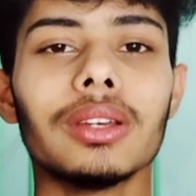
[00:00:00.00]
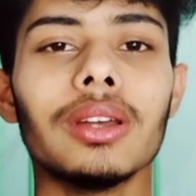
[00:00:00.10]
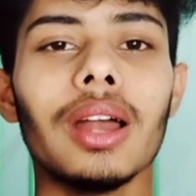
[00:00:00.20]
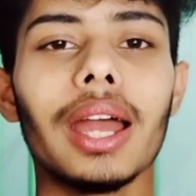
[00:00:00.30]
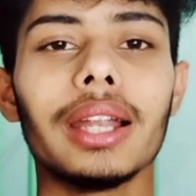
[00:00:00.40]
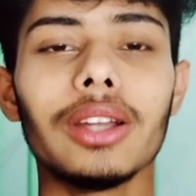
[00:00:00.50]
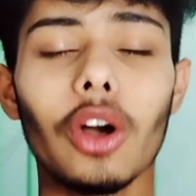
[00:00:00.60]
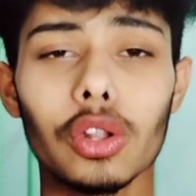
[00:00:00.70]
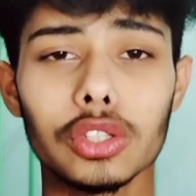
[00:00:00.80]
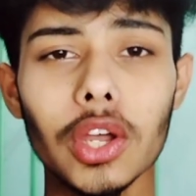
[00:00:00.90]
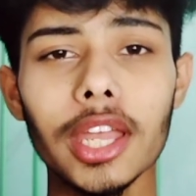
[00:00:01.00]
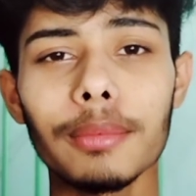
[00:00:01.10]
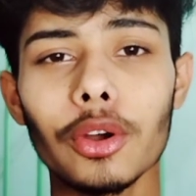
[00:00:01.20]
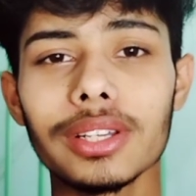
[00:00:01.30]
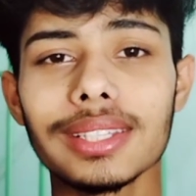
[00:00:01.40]
And also I am
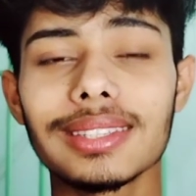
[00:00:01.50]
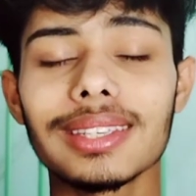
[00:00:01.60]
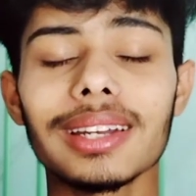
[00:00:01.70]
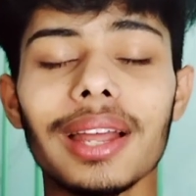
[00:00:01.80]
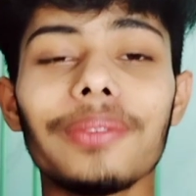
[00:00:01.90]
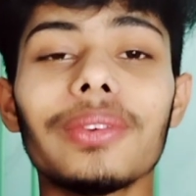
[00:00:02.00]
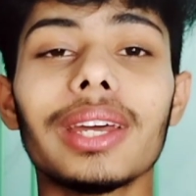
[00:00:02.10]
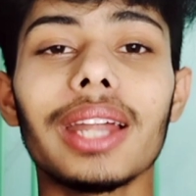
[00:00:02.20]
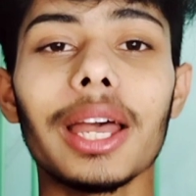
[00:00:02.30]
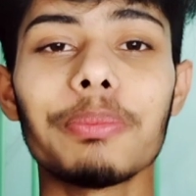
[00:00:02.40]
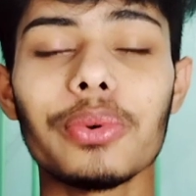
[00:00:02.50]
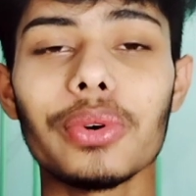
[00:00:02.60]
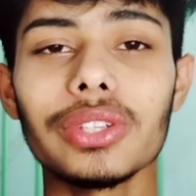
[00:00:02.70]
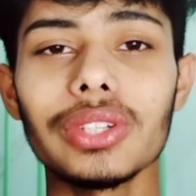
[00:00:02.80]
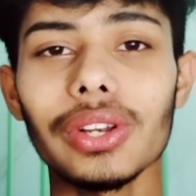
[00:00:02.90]
on Instagram, where I
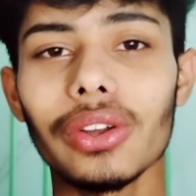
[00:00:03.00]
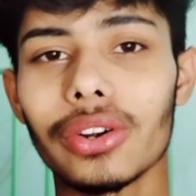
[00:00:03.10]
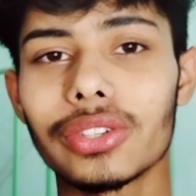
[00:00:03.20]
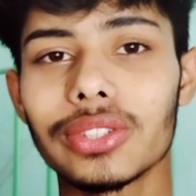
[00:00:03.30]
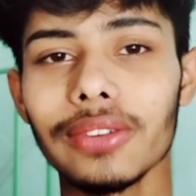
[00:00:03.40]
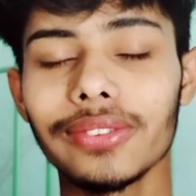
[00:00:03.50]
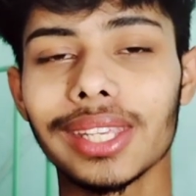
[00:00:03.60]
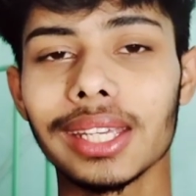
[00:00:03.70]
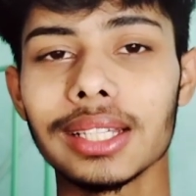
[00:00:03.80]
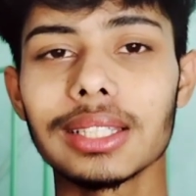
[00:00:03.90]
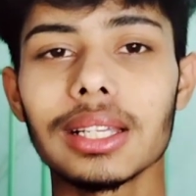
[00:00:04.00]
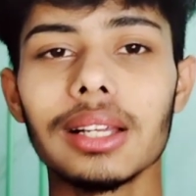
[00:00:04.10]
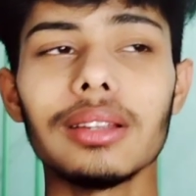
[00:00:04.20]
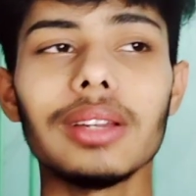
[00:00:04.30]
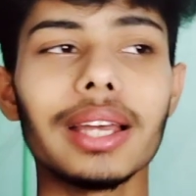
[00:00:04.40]
post a lots of things
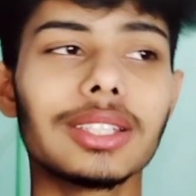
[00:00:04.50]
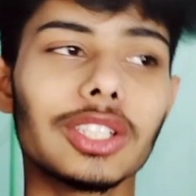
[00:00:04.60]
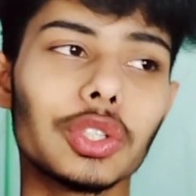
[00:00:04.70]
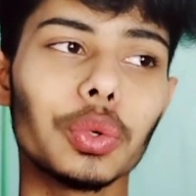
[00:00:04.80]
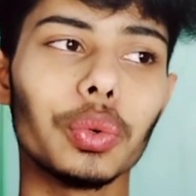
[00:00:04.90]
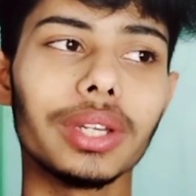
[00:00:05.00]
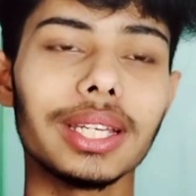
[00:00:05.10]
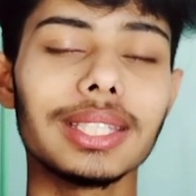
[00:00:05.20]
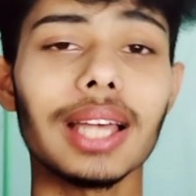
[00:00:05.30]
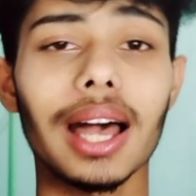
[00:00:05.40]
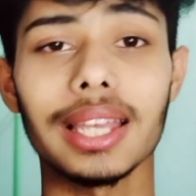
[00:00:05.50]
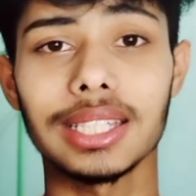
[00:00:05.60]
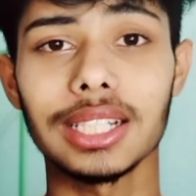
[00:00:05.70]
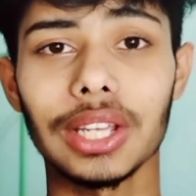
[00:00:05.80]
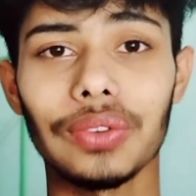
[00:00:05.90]
like stories,
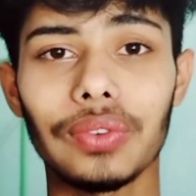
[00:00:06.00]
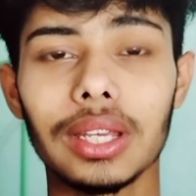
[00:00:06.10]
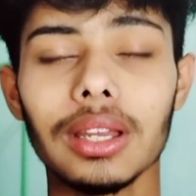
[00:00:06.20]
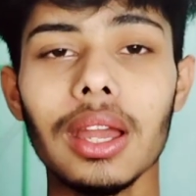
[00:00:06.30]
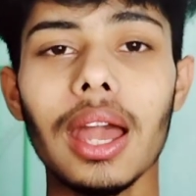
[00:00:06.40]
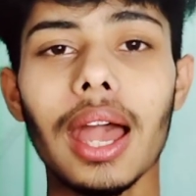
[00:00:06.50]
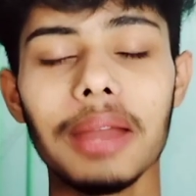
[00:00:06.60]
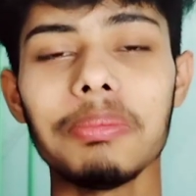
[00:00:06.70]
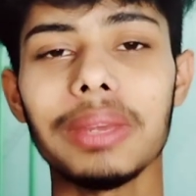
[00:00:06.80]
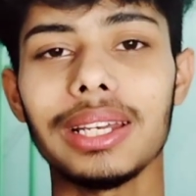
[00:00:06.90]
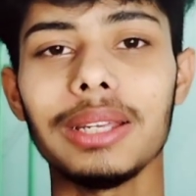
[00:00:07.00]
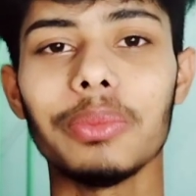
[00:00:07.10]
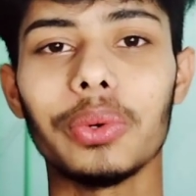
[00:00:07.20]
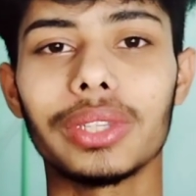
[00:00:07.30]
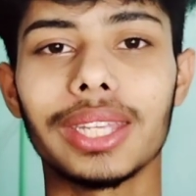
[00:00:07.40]
IGTV and many more
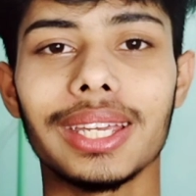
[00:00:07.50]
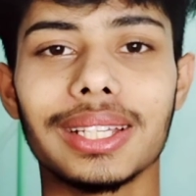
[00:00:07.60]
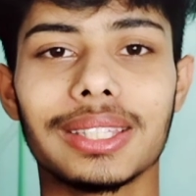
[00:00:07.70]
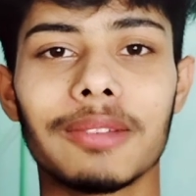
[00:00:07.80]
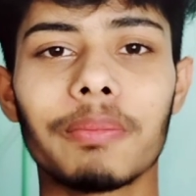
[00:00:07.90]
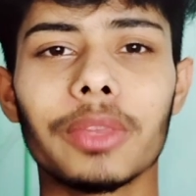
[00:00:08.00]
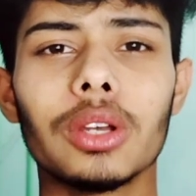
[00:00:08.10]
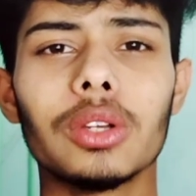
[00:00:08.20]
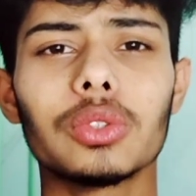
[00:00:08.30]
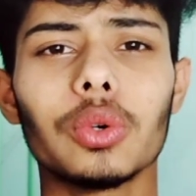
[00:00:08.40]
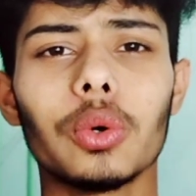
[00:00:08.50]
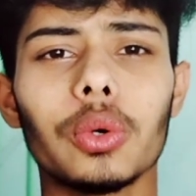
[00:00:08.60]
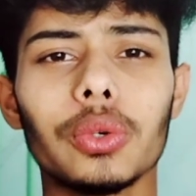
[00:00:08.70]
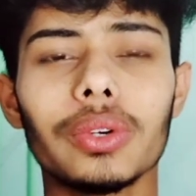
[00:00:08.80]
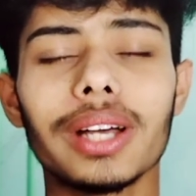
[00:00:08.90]
things. So
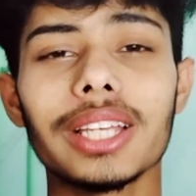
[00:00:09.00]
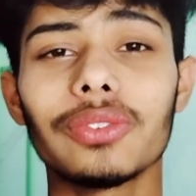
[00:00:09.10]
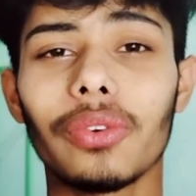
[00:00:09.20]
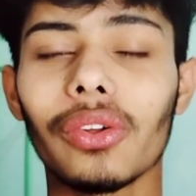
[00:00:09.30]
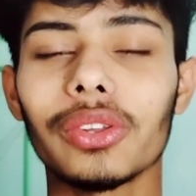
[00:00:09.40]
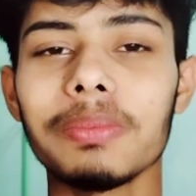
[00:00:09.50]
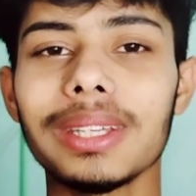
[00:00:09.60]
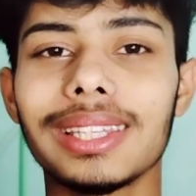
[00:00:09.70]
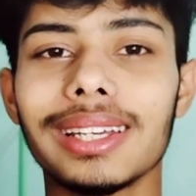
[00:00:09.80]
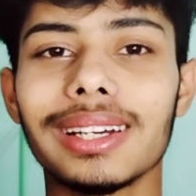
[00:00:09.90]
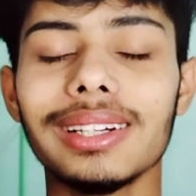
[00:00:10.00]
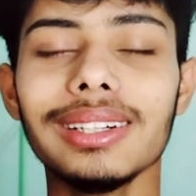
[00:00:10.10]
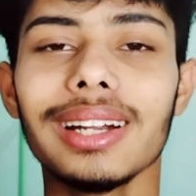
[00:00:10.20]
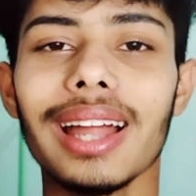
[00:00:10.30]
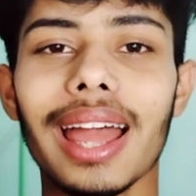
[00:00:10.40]
you guys follow me
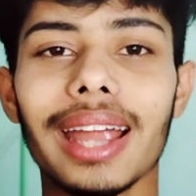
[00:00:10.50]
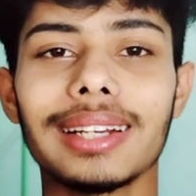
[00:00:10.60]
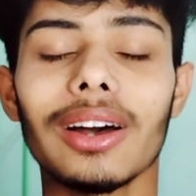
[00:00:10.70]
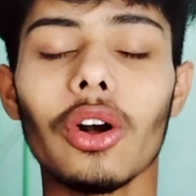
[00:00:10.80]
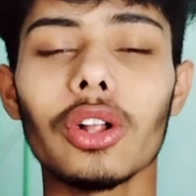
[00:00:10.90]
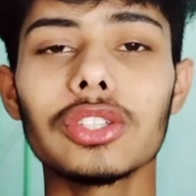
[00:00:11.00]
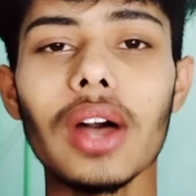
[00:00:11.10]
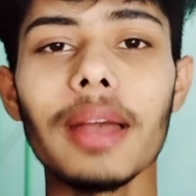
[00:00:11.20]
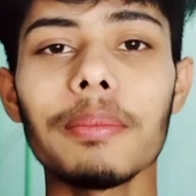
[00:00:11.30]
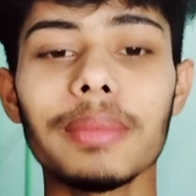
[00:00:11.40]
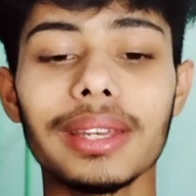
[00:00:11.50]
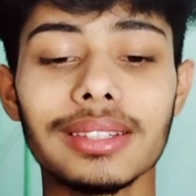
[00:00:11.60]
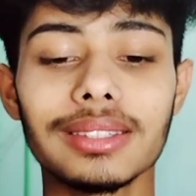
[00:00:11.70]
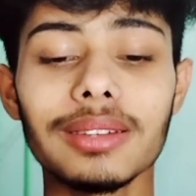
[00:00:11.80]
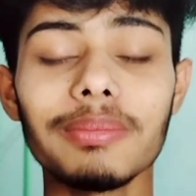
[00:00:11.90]
there. And also I have
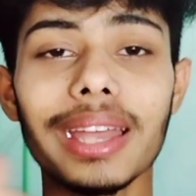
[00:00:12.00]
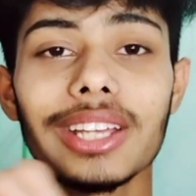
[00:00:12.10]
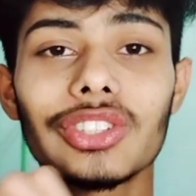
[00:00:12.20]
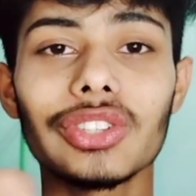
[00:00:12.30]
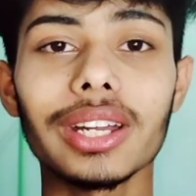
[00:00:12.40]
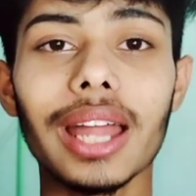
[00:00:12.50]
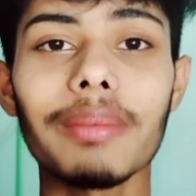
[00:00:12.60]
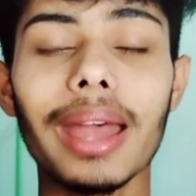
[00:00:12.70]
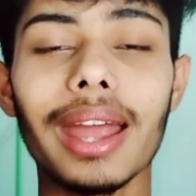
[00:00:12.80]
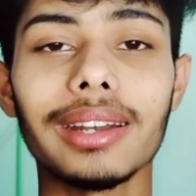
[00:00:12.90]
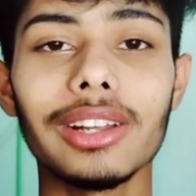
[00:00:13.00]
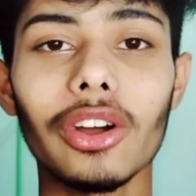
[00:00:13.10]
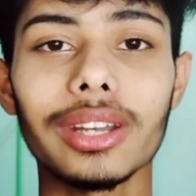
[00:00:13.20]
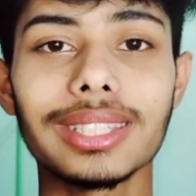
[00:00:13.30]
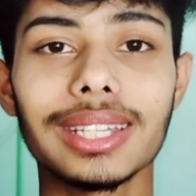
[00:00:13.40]
mentioned my Instagram handle on
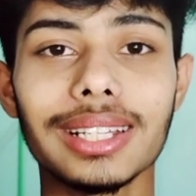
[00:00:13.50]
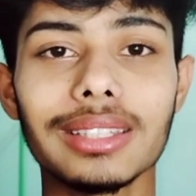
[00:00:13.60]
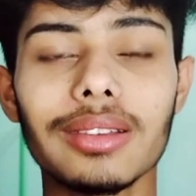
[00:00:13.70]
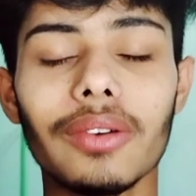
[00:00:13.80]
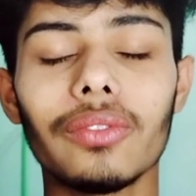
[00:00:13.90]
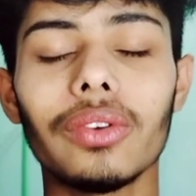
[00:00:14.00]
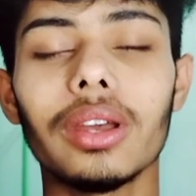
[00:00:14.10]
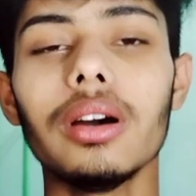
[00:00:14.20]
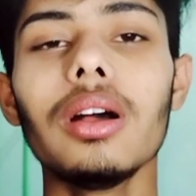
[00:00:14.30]
screen somewhere.